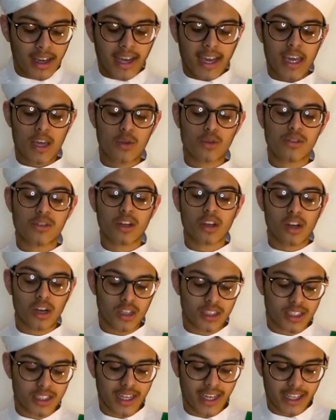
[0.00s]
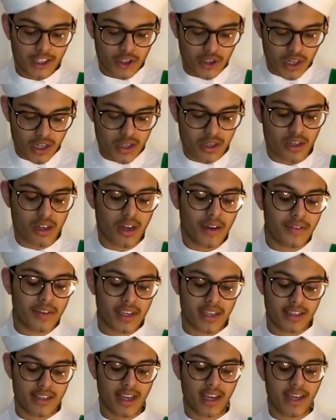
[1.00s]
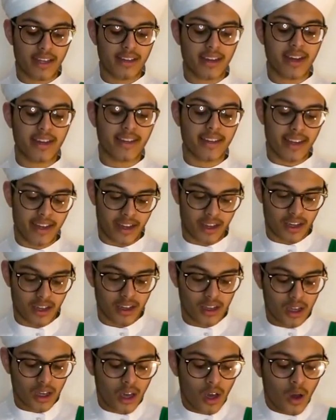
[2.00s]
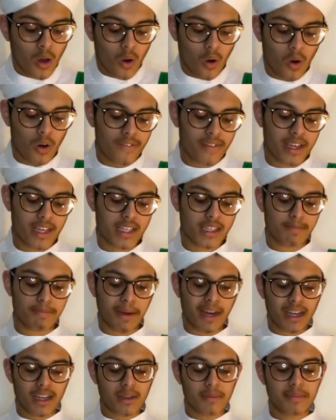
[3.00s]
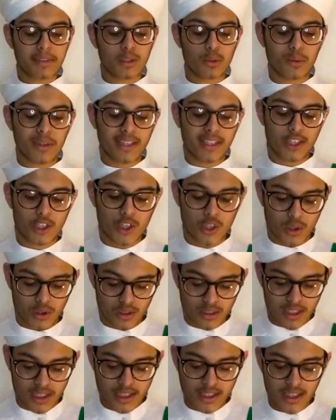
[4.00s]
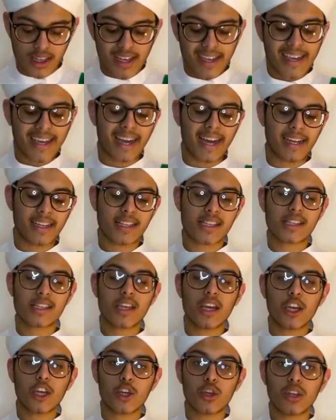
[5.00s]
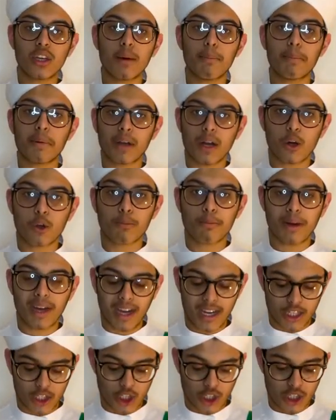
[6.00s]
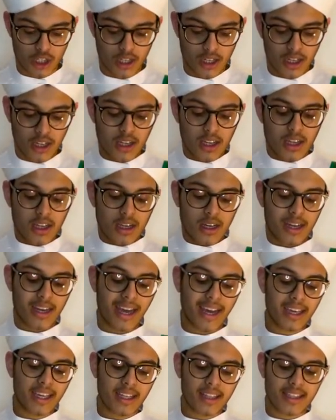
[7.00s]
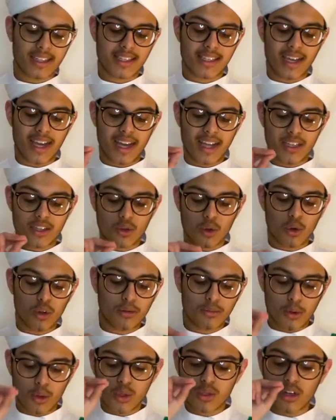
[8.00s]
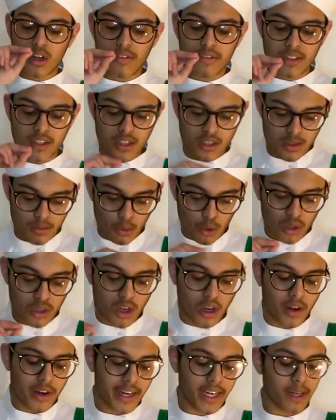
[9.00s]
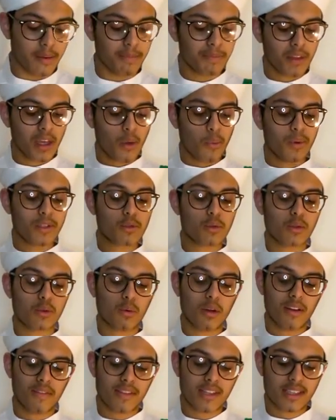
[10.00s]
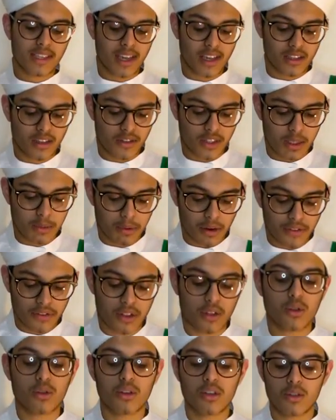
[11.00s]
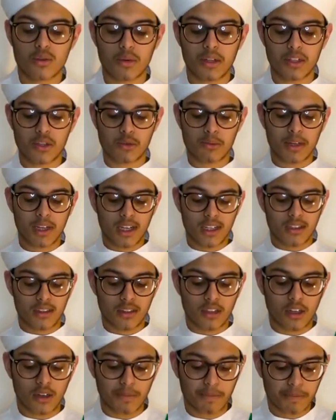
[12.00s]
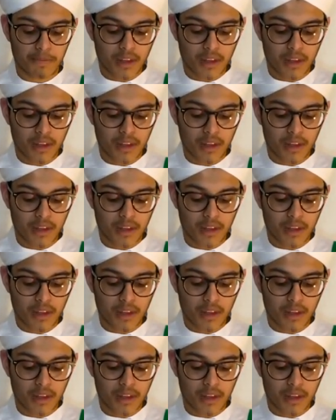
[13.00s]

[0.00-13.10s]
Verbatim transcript: He used a cotton headdress to cover his head and neck. Over his back, between his shoulders, he had a circular brown patch, like the size almost of a small coin, which was one of the signs of his prophethood as well, subhanallah.